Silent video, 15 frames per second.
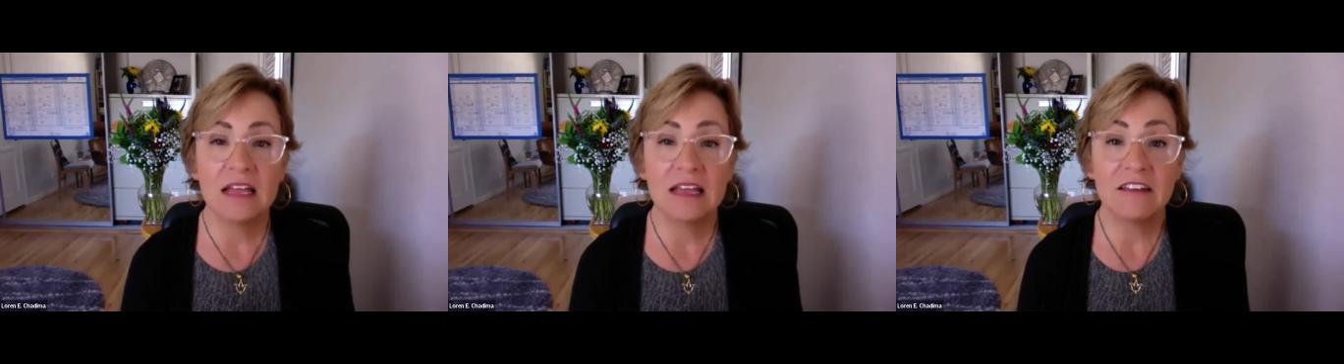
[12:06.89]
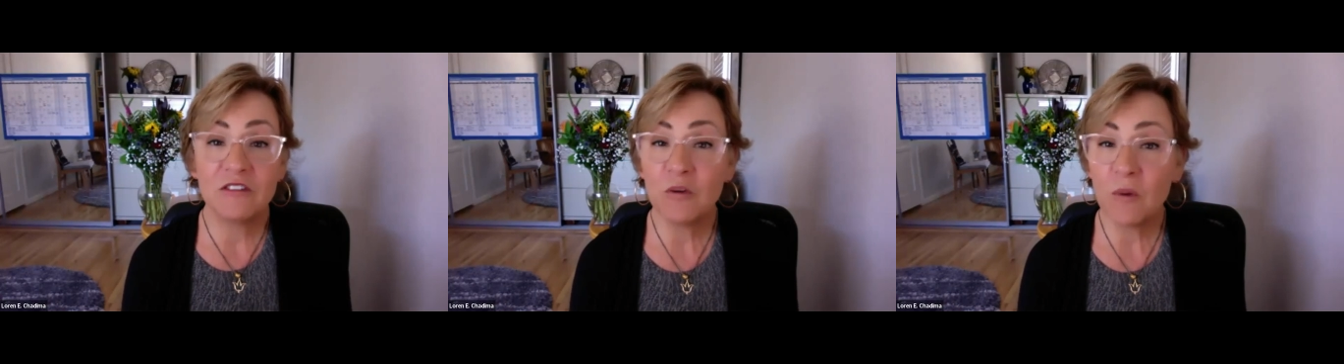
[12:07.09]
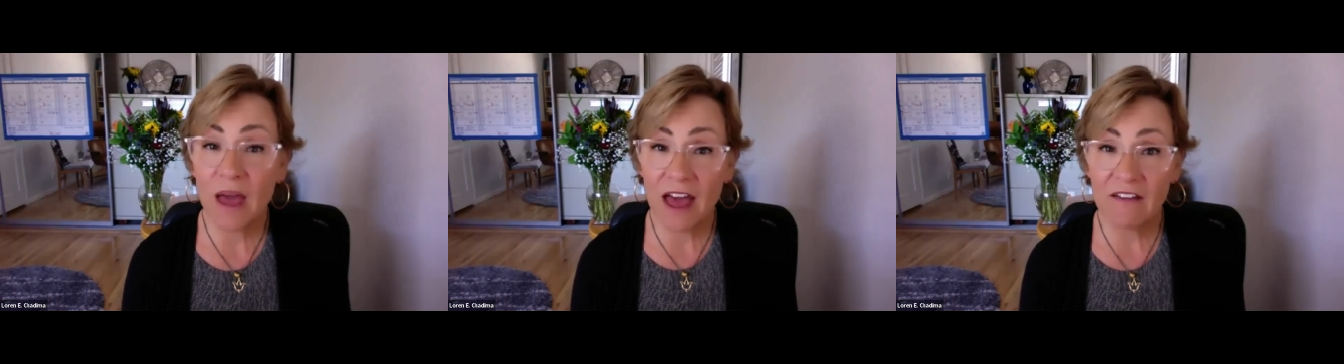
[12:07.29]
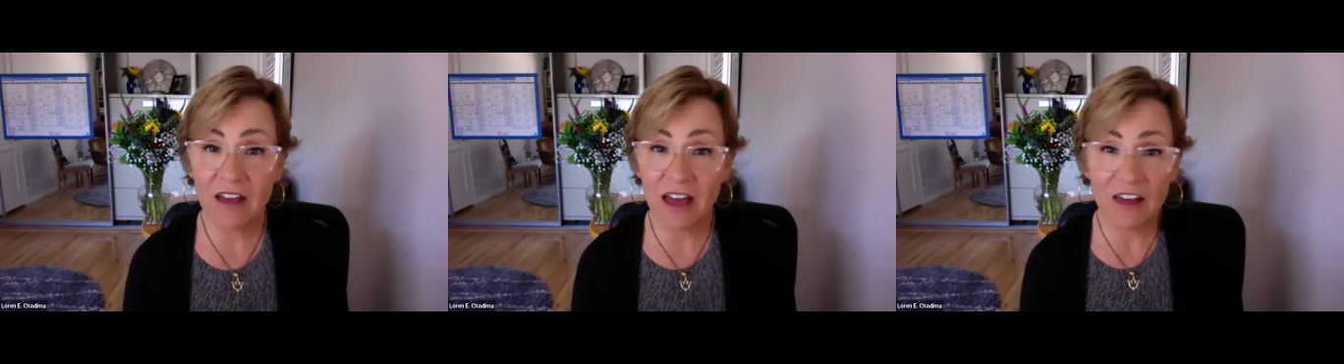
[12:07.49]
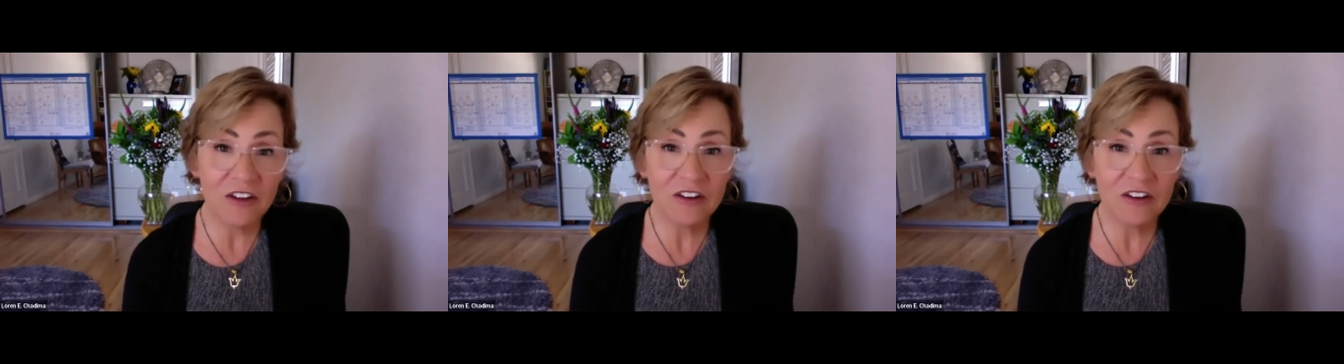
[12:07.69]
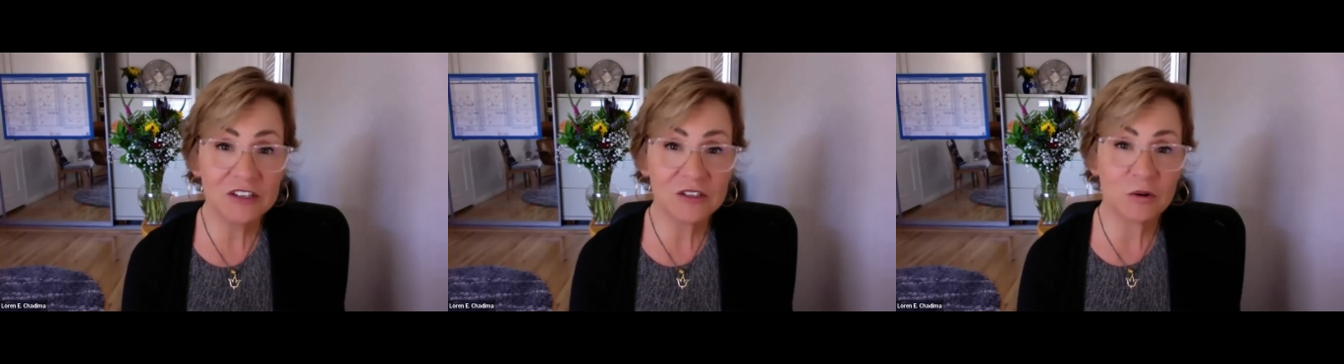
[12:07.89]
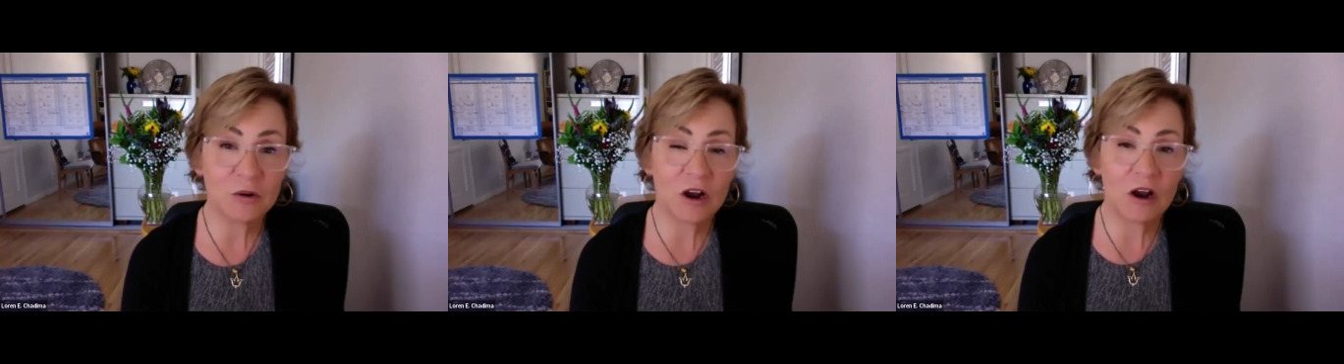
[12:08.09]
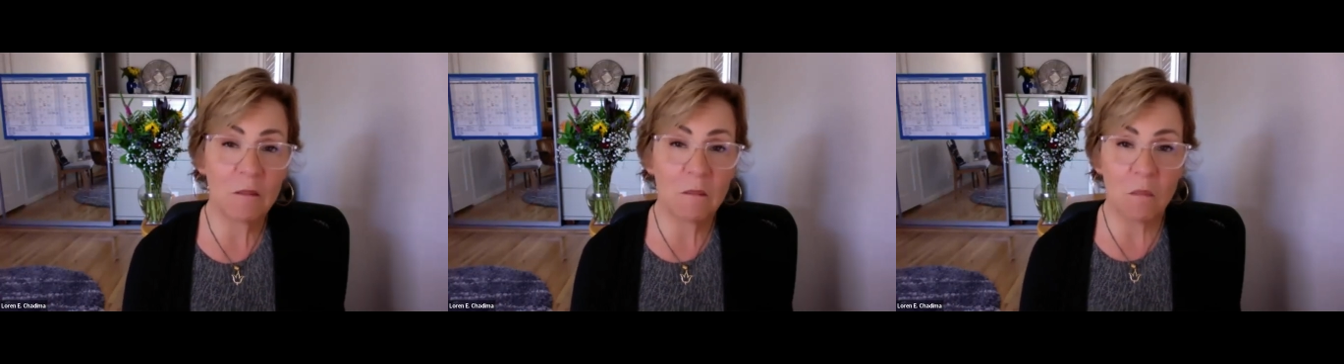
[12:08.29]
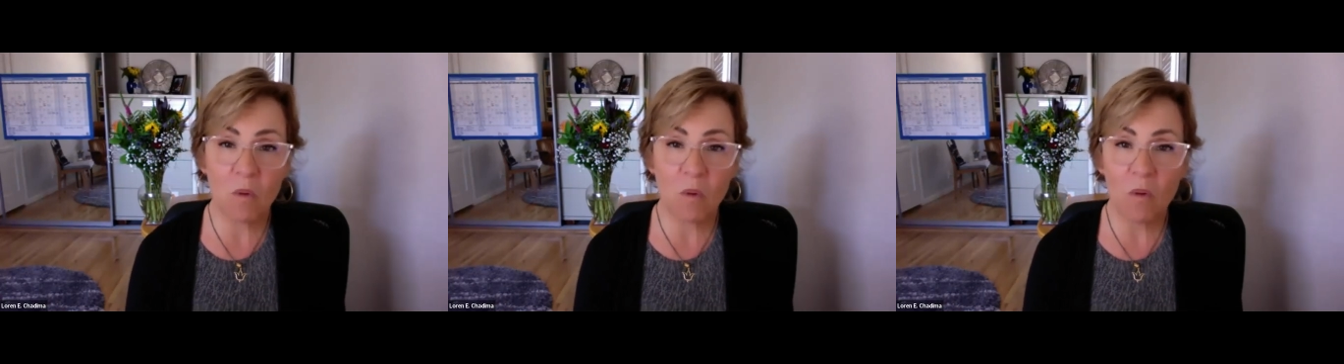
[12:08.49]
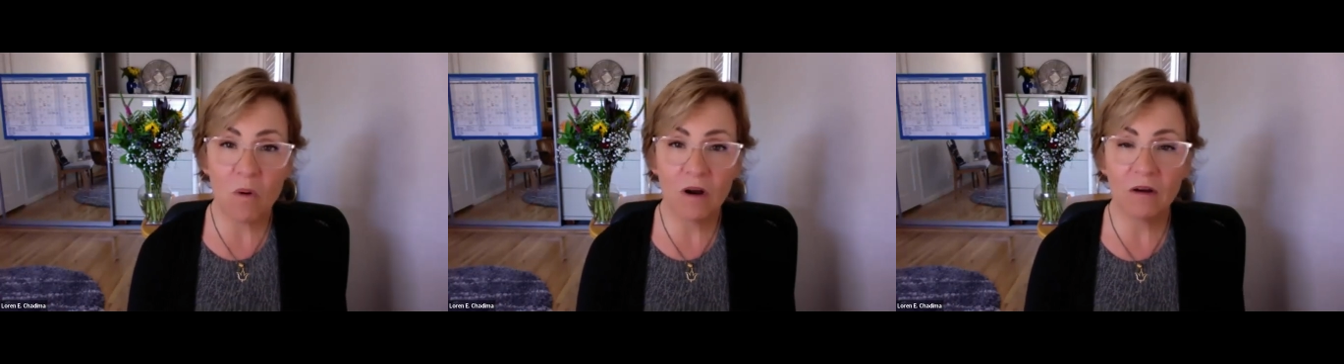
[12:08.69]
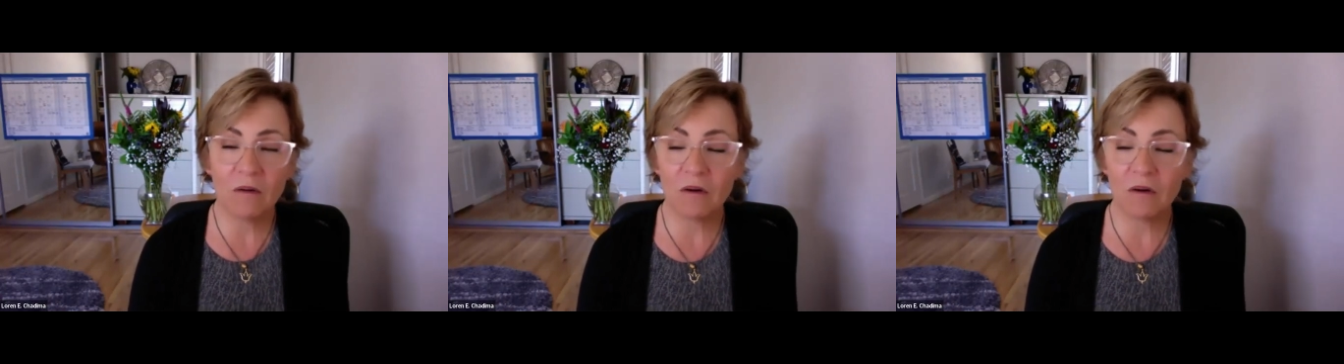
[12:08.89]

If you have others or more,